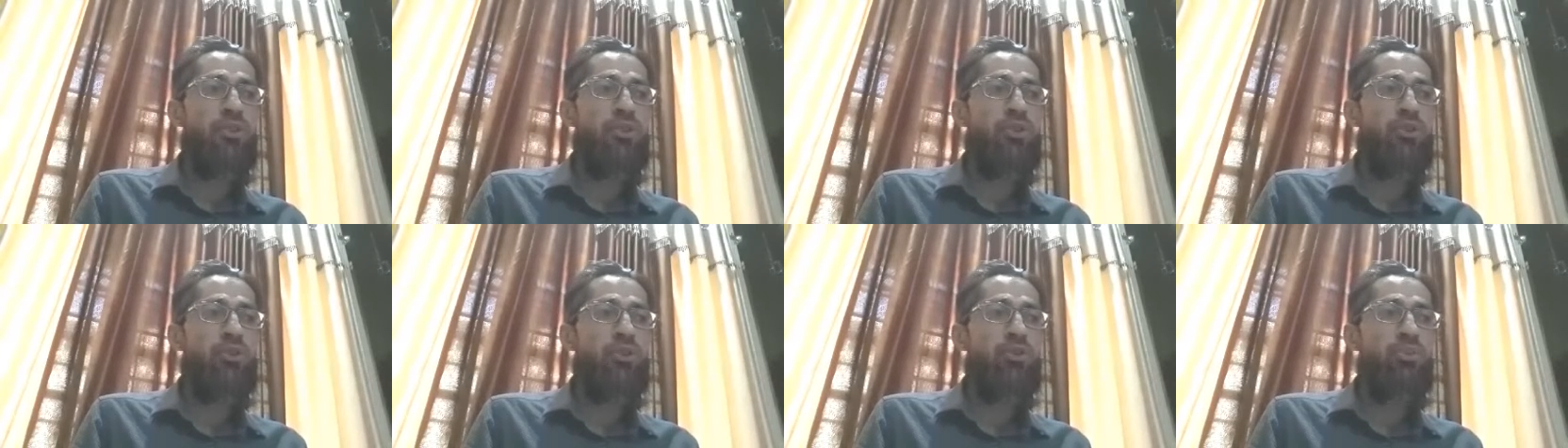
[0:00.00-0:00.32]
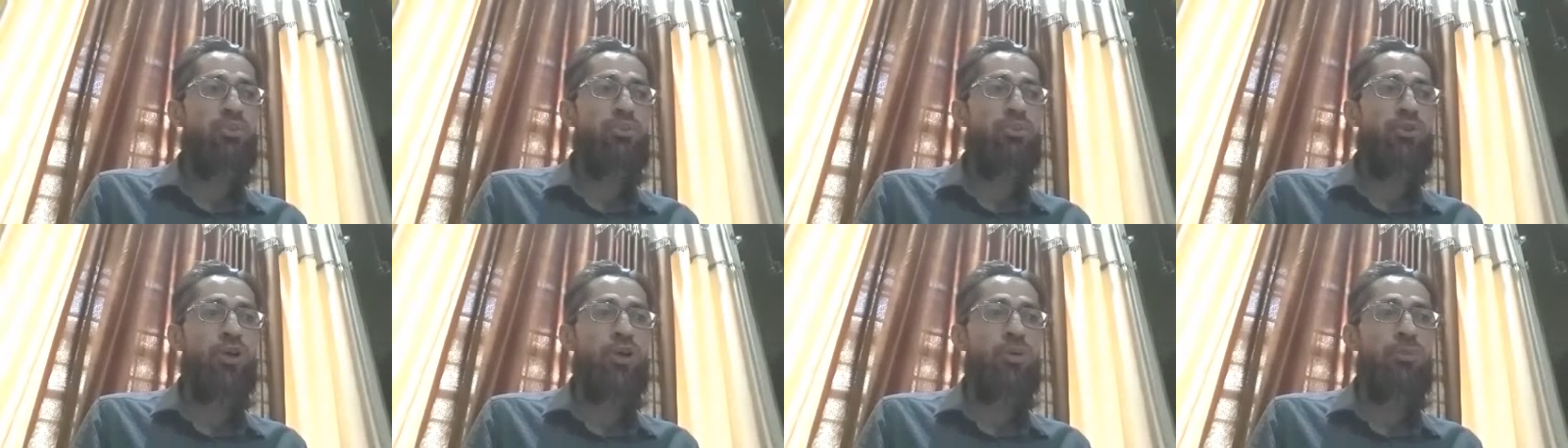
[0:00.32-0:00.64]
to
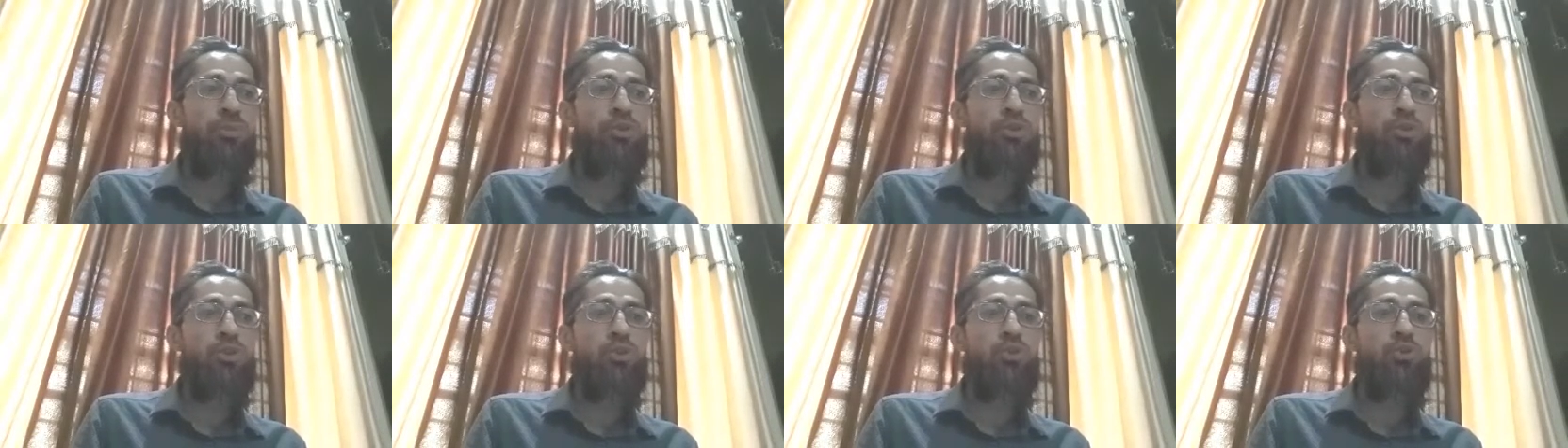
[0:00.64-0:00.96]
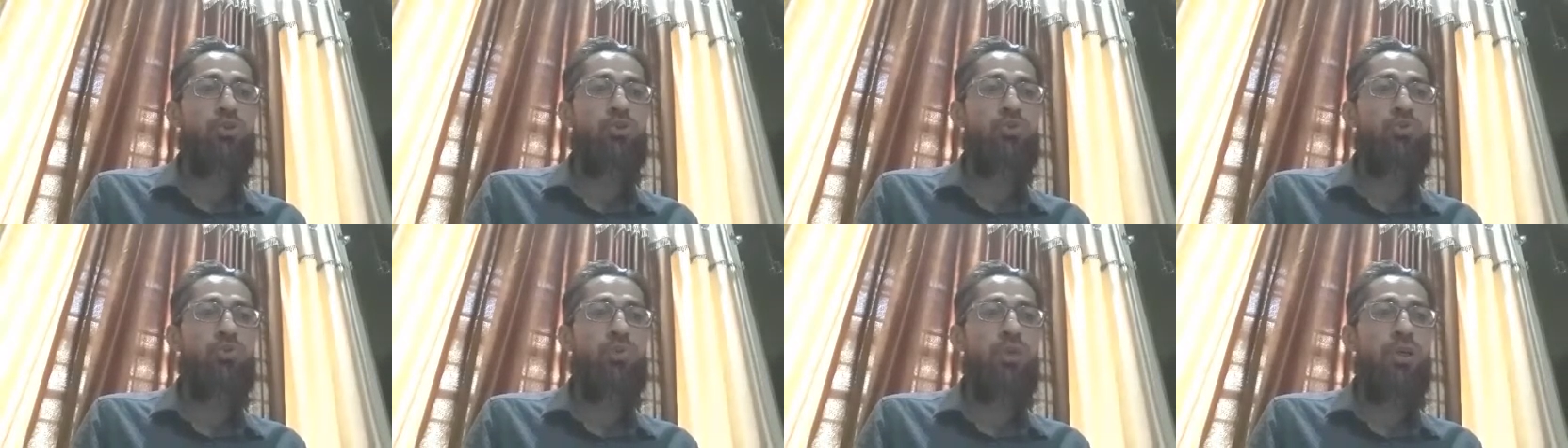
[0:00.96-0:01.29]
promise
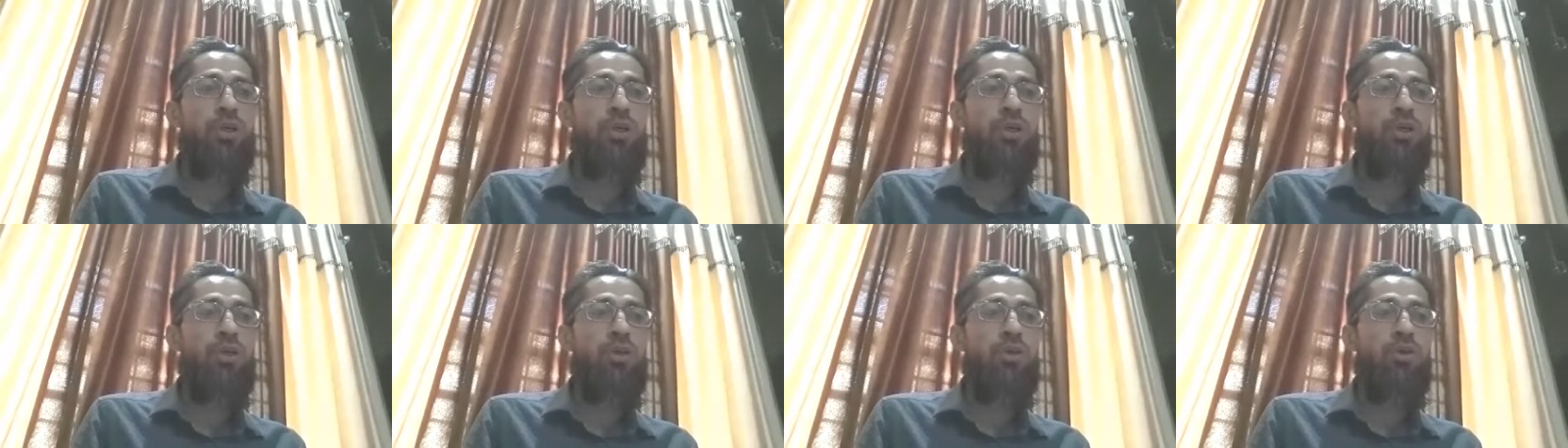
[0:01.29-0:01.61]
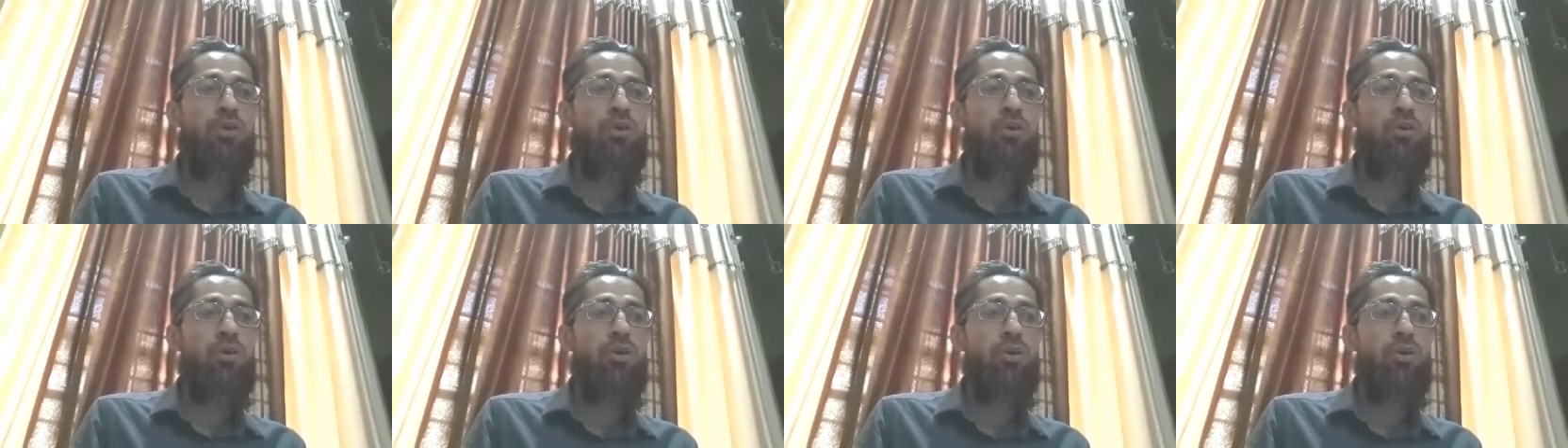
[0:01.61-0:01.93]
to work
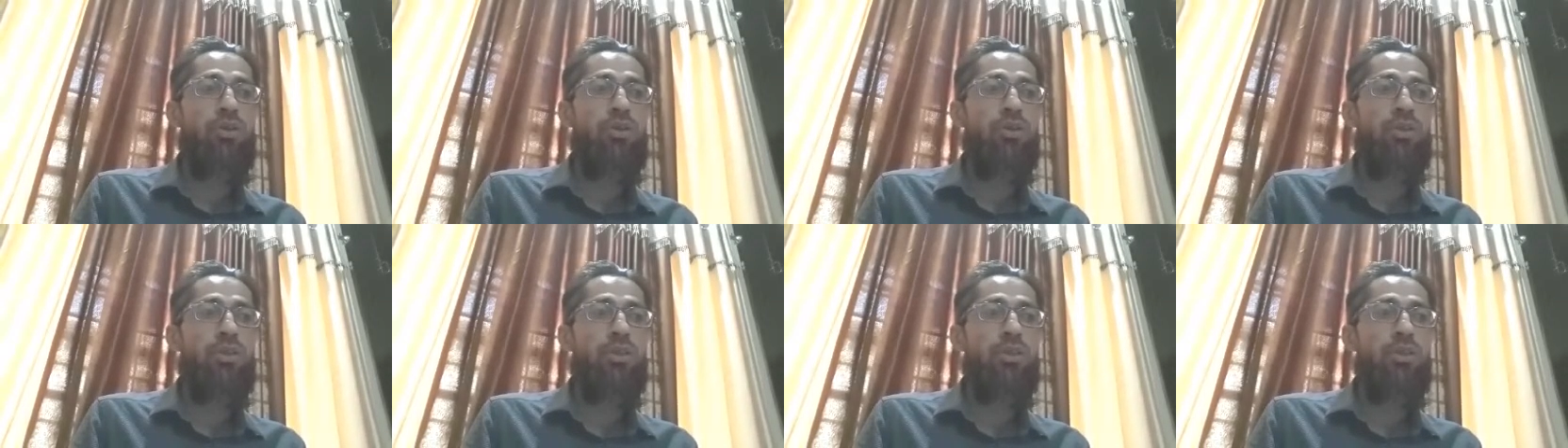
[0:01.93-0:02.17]
on